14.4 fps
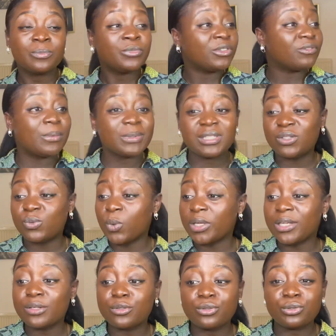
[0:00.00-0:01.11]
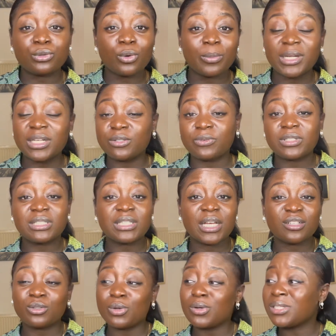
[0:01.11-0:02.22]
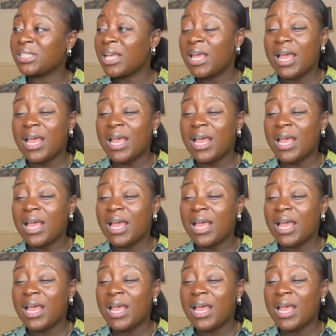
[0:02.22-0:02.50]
pharmacists working in so many different sectors,